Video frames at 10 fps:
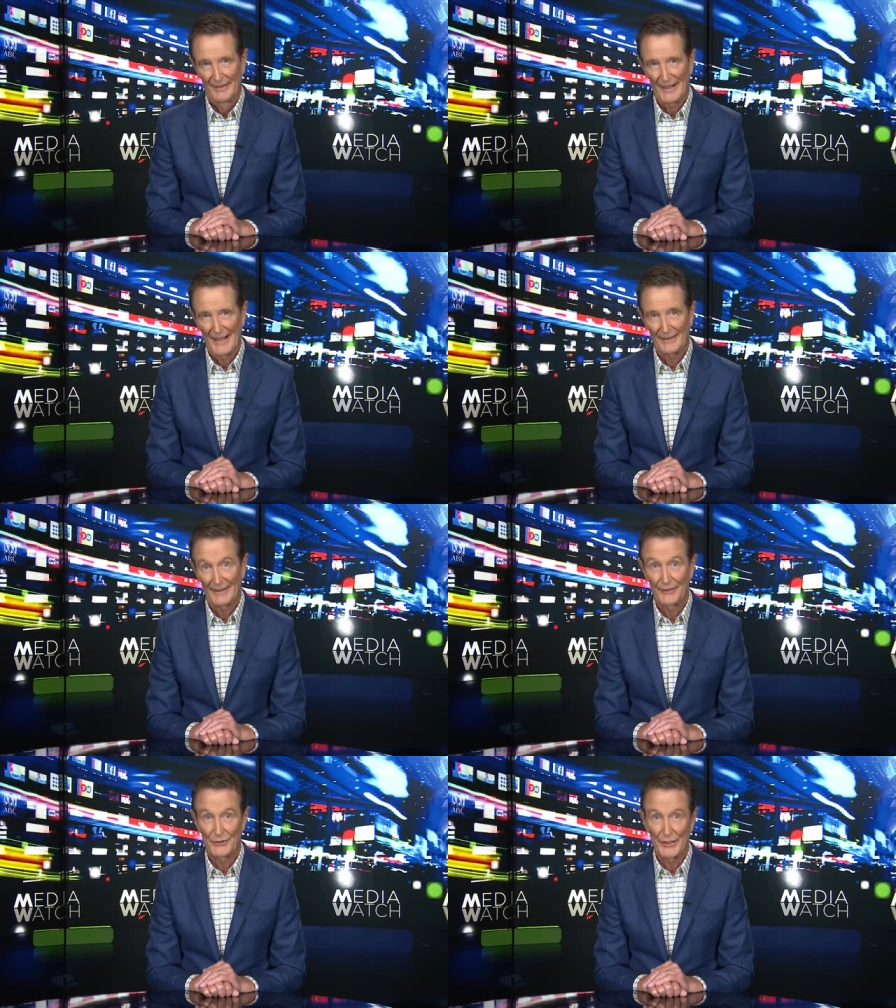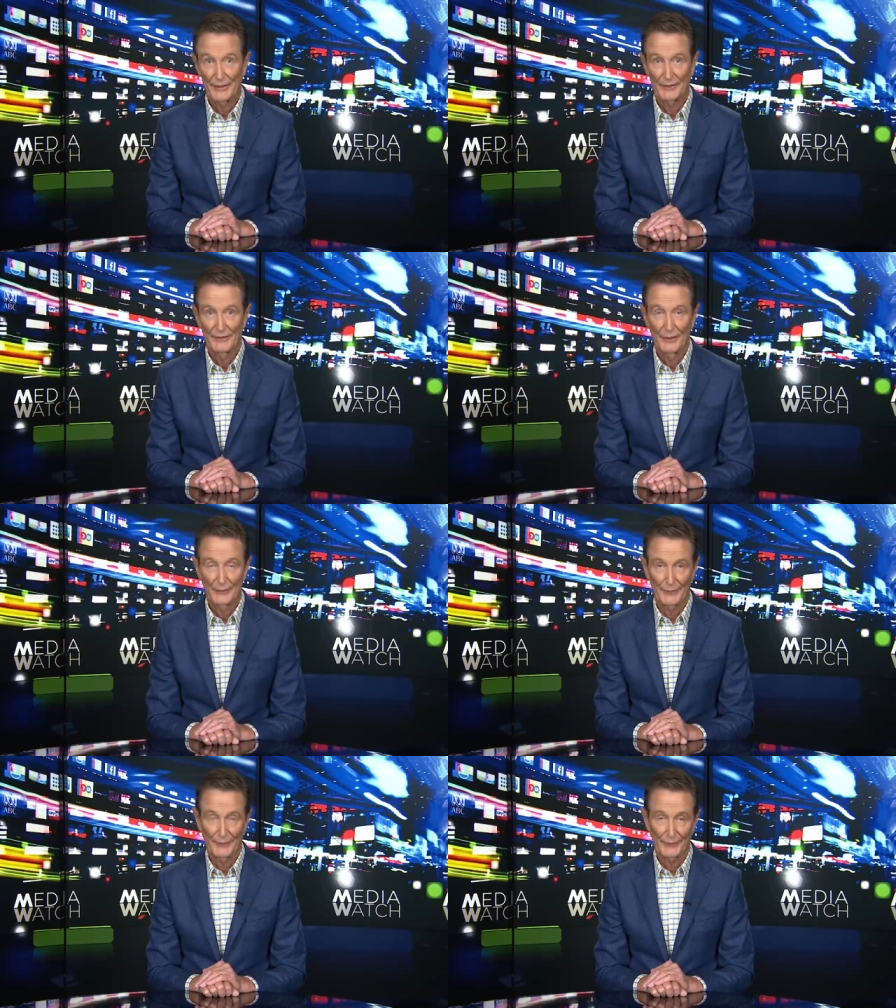That is just
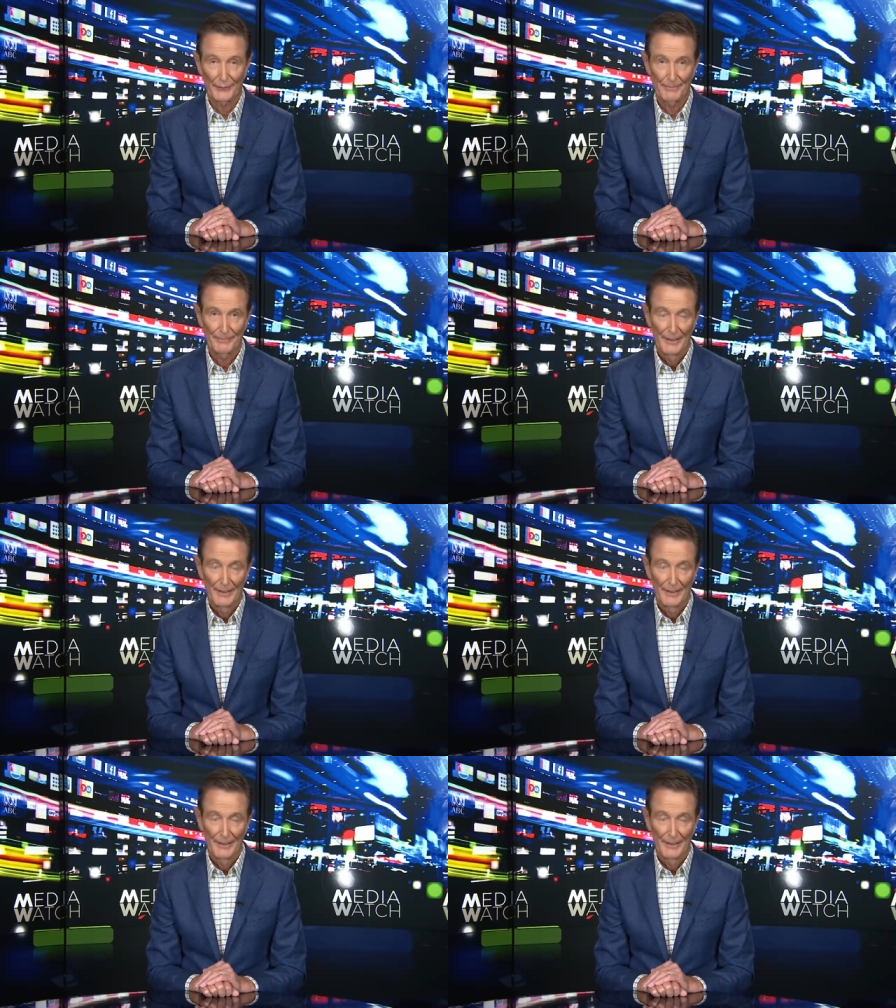nonsense.